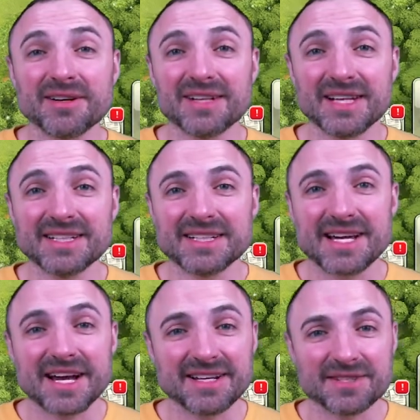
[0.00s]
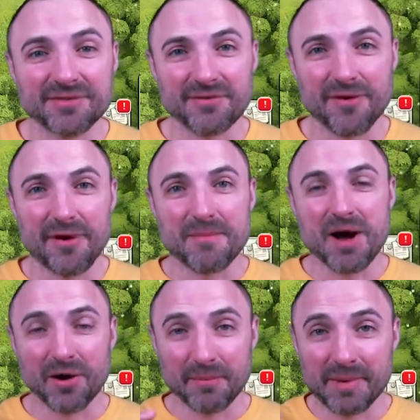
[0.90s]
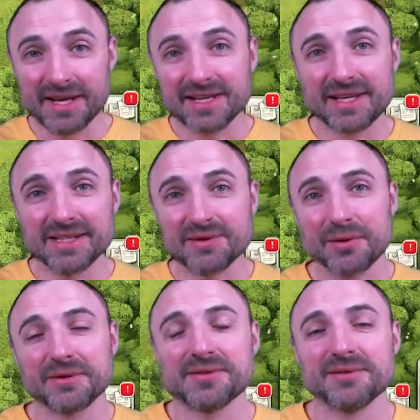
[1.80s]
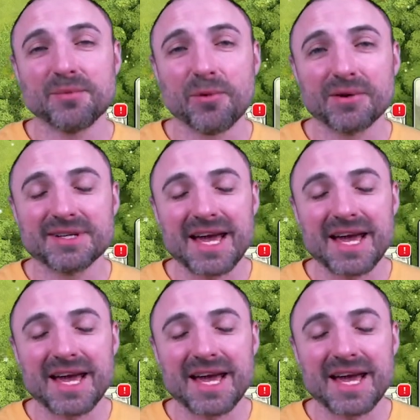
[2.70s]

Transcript: clan attacks from our main clan, Loyalty Rewarded,